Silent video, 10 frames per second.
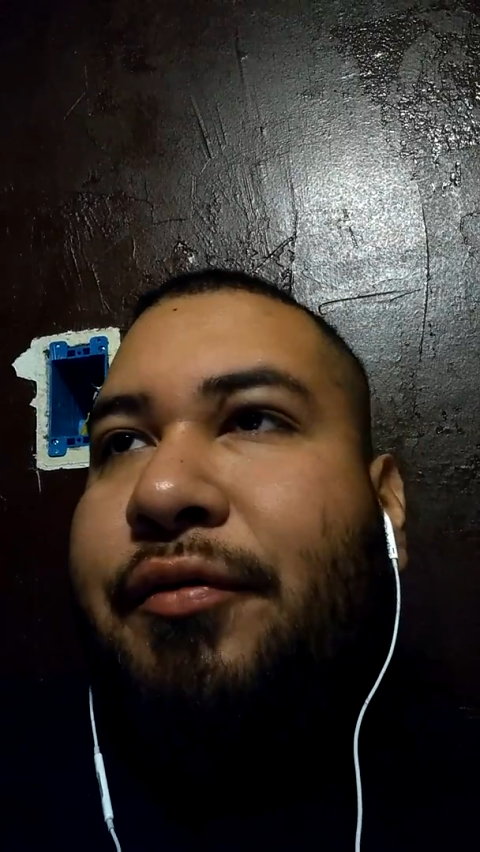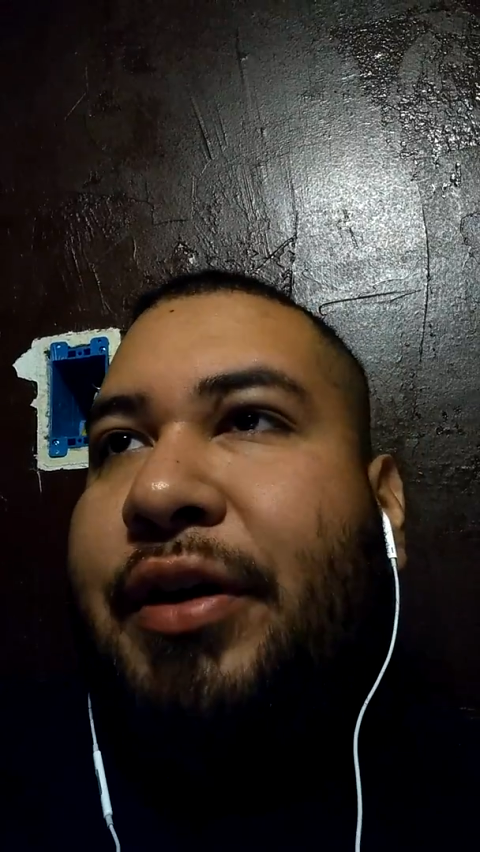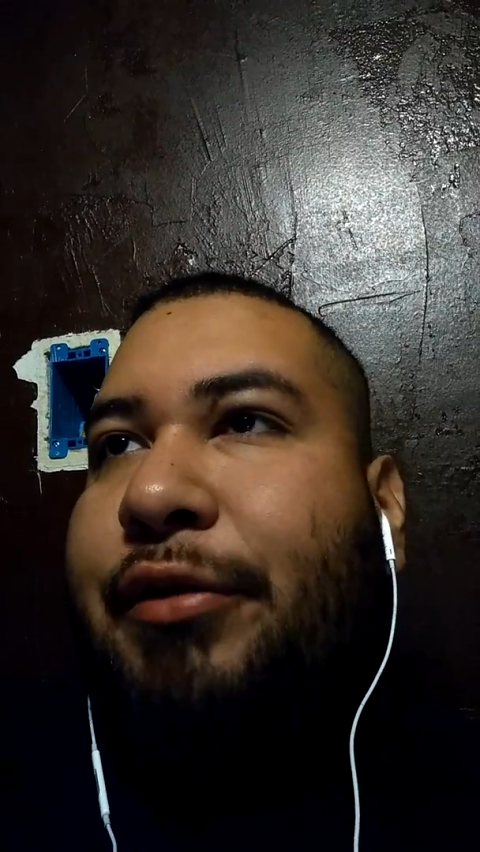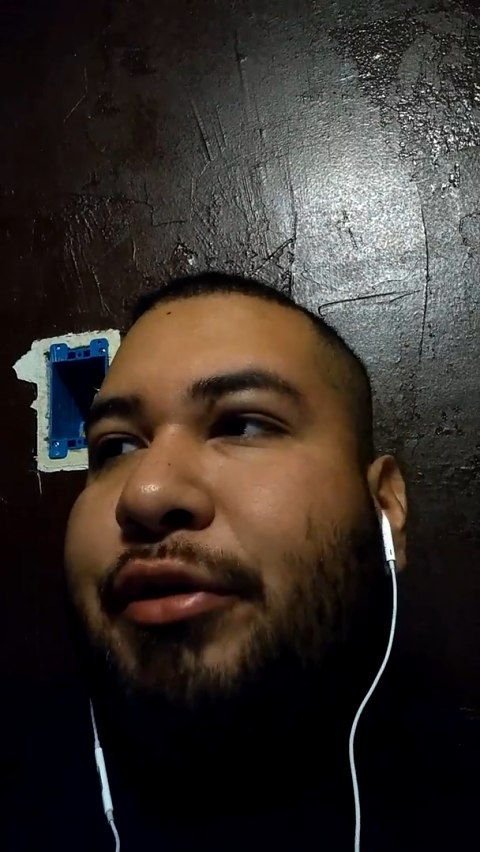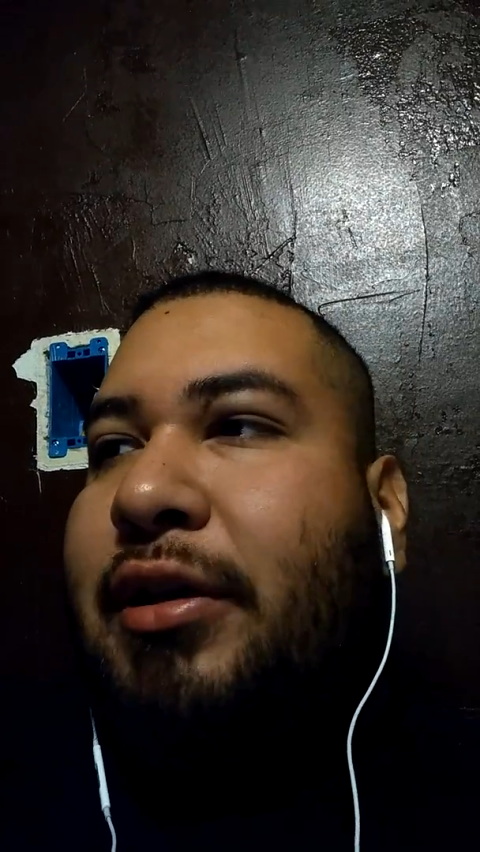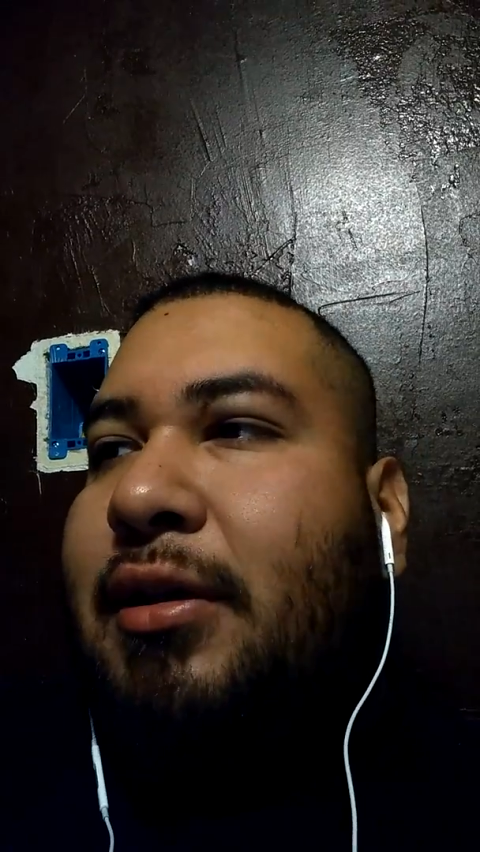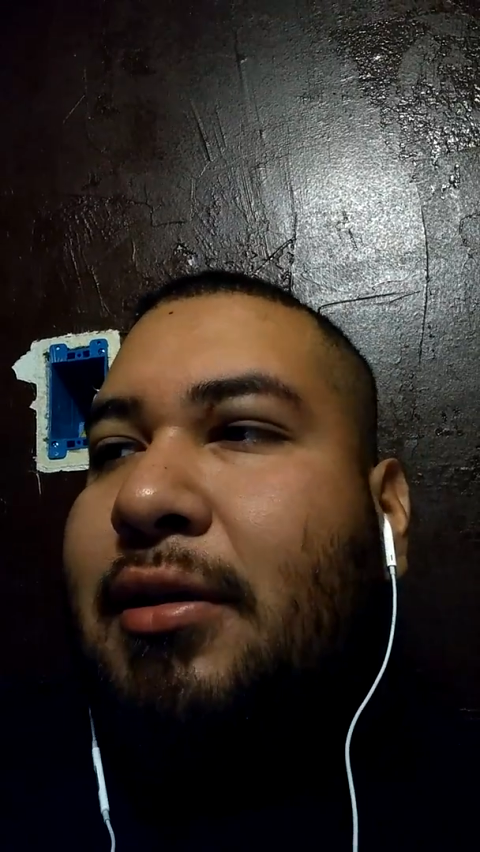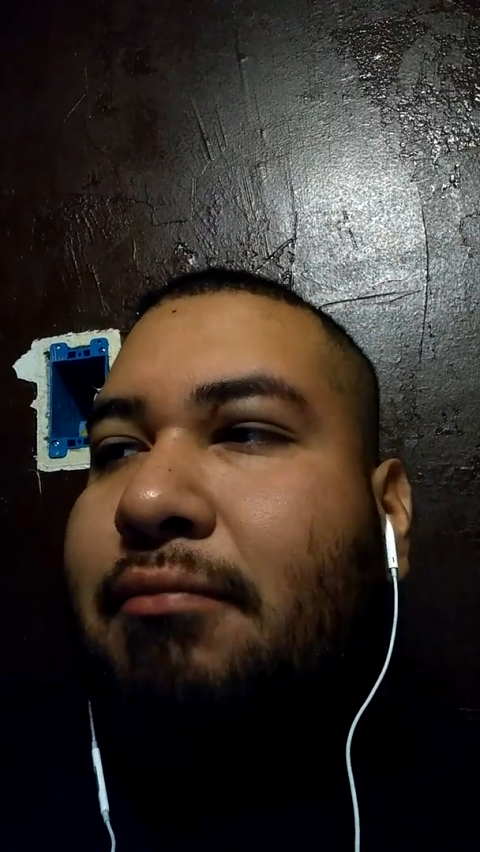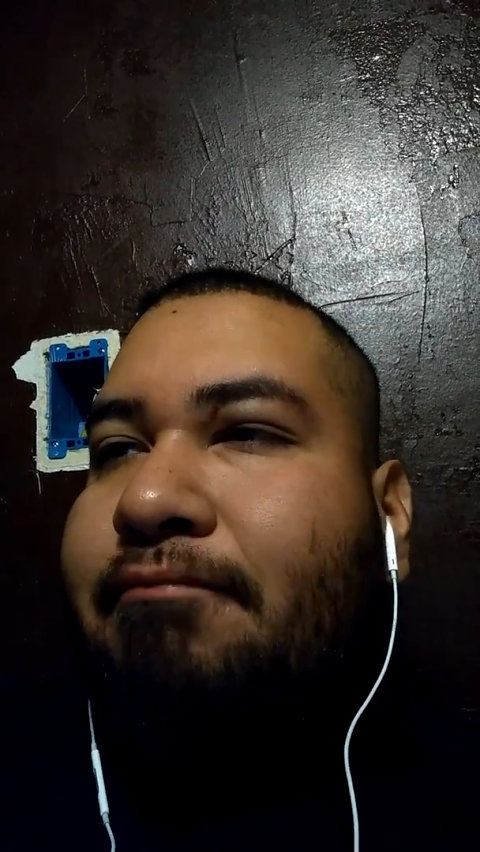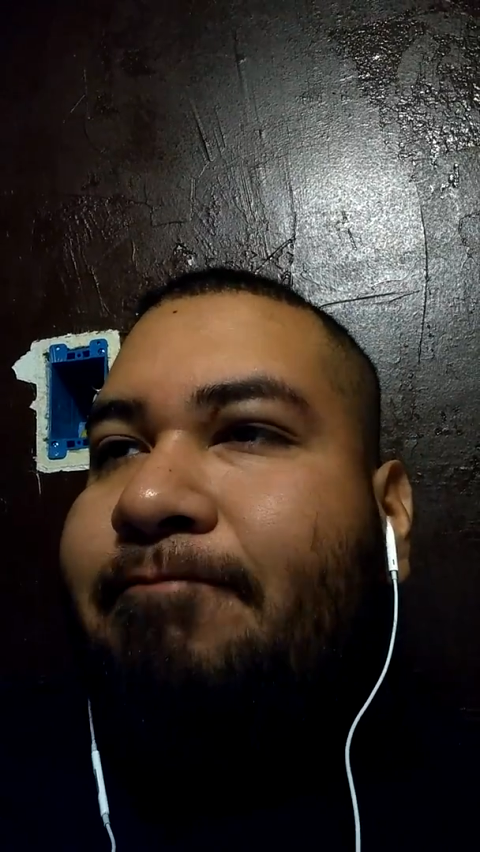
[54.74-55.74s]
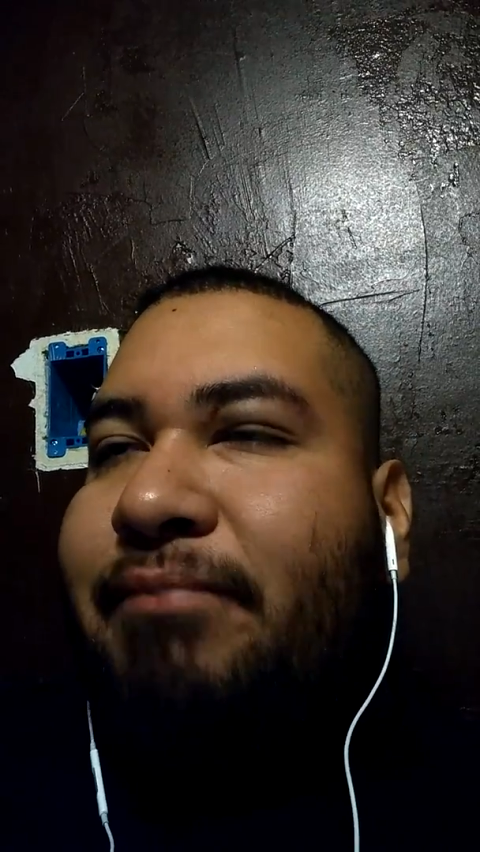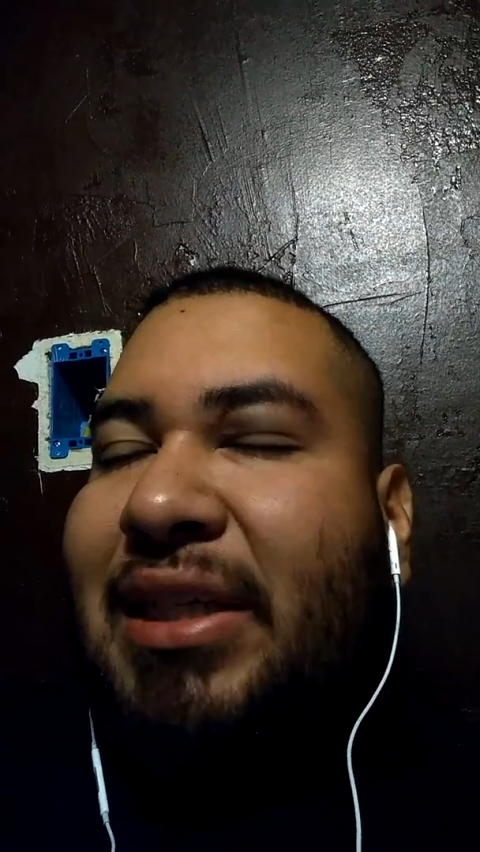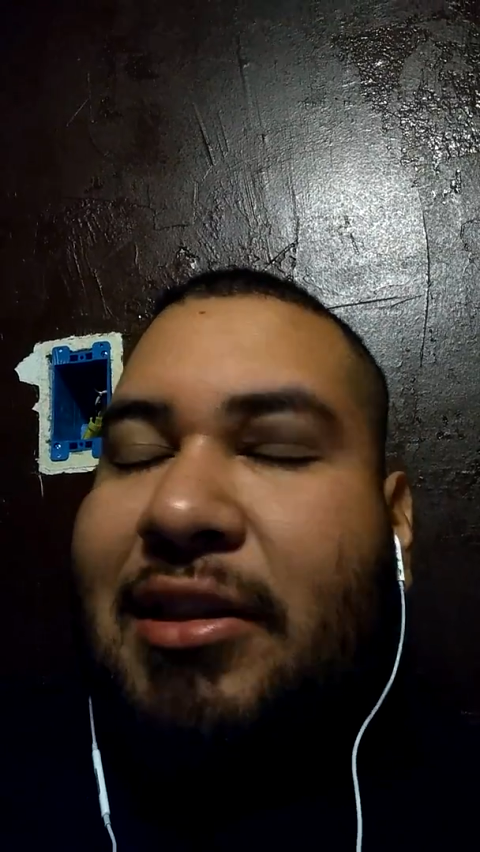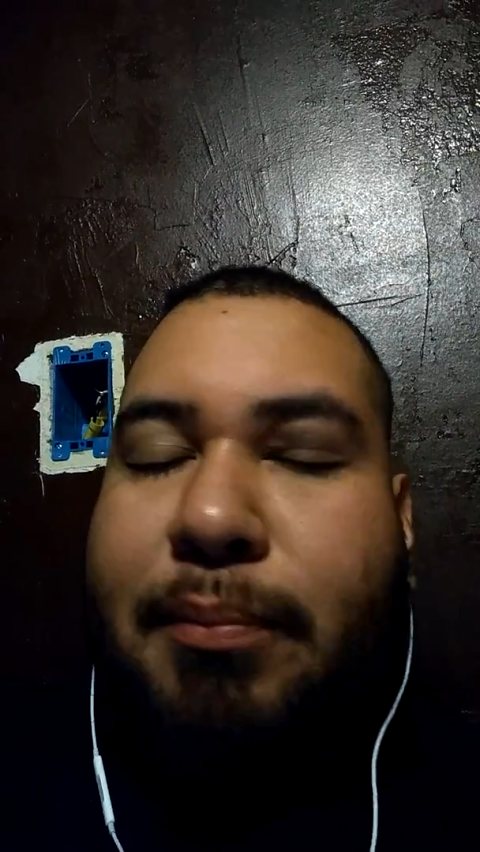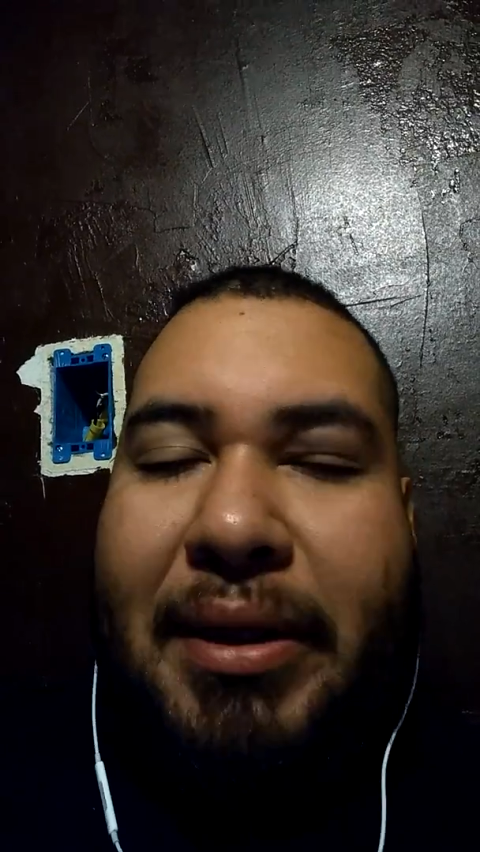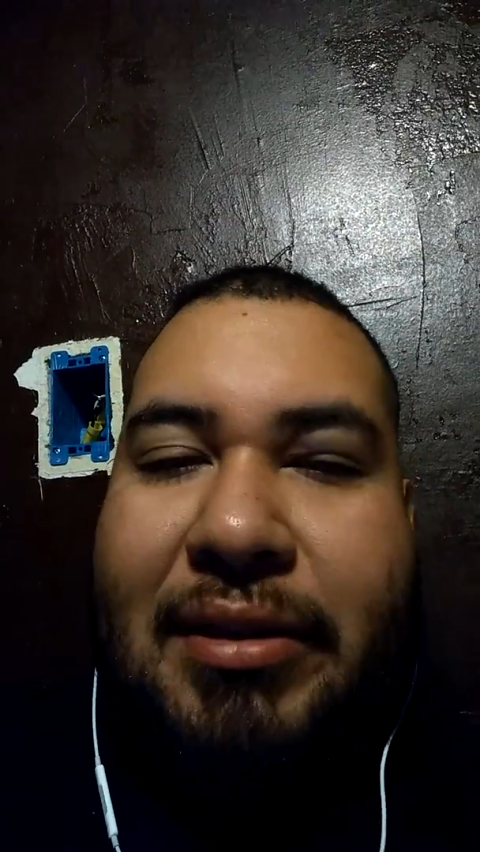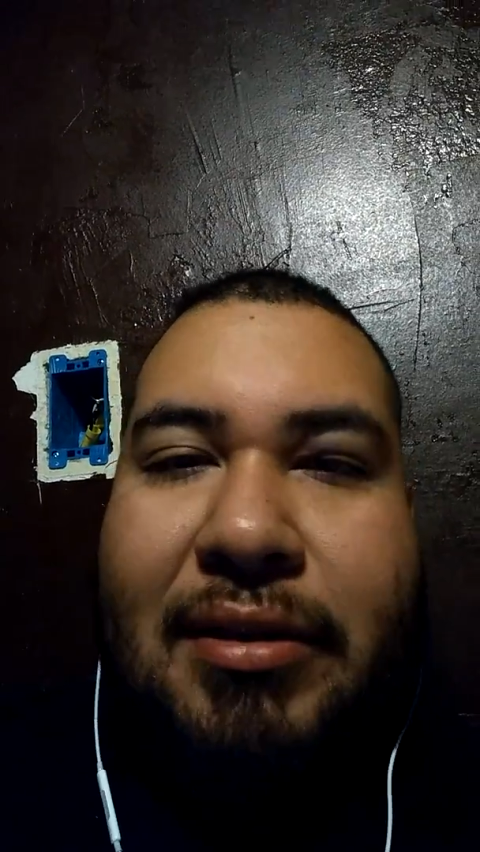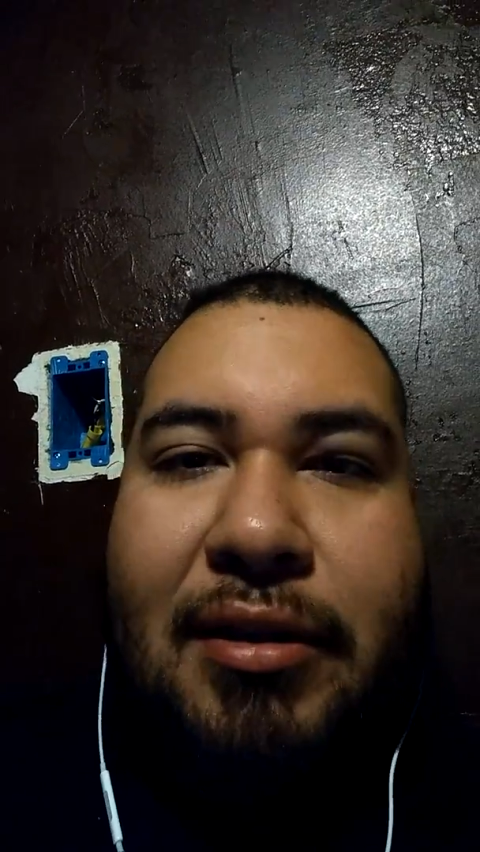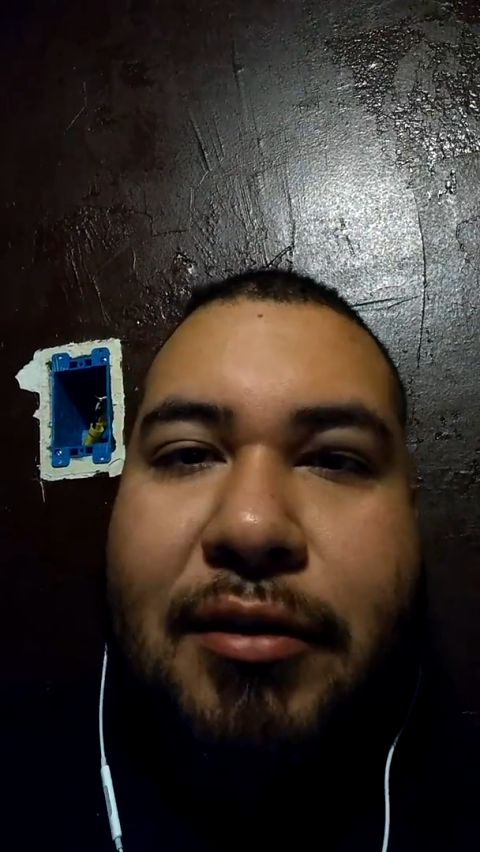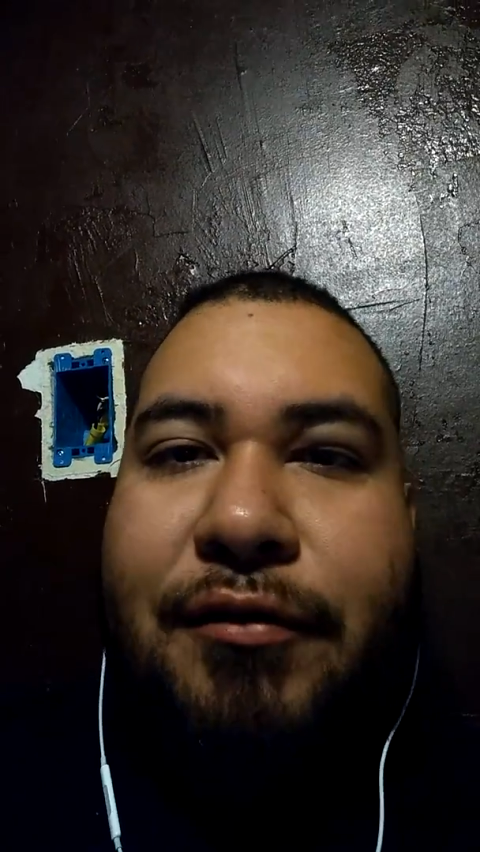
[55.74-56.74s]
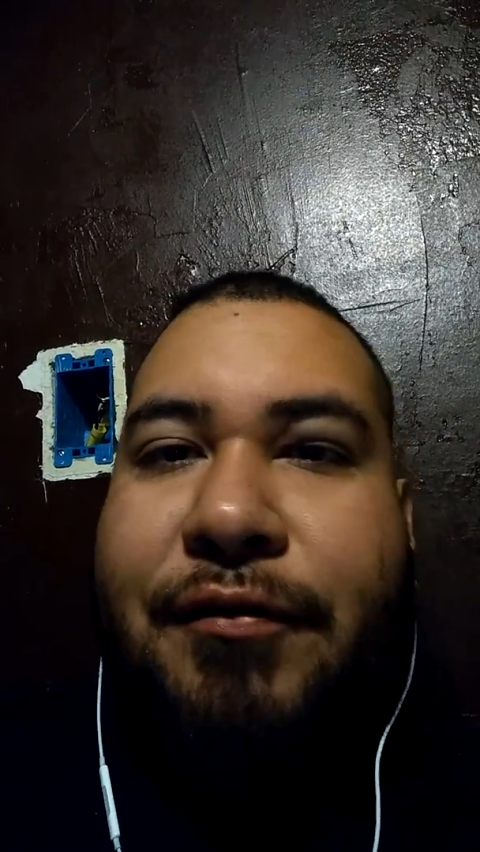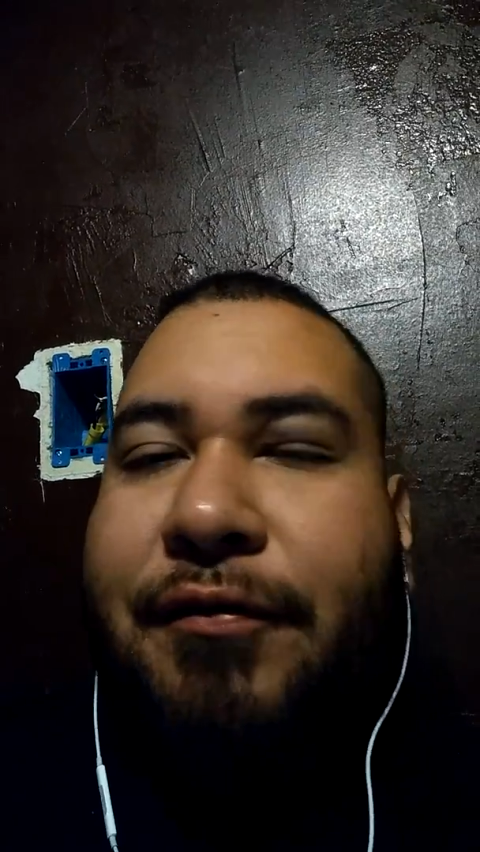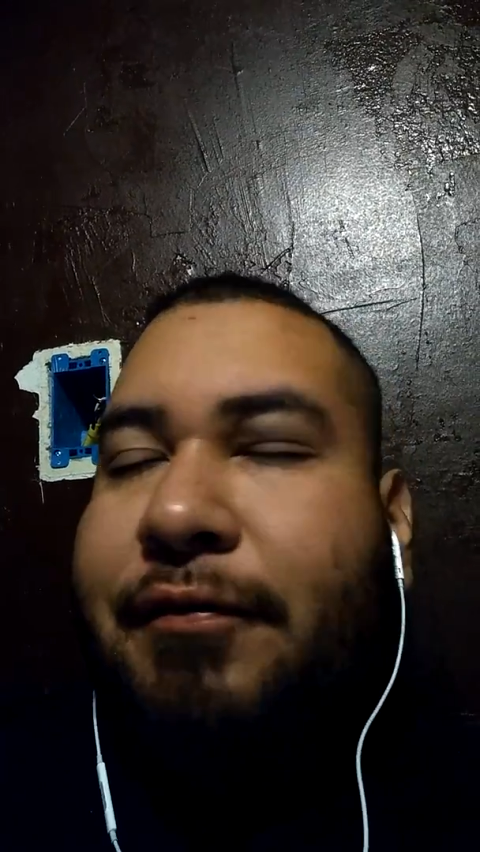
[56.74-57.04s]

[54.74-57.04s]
very expensive,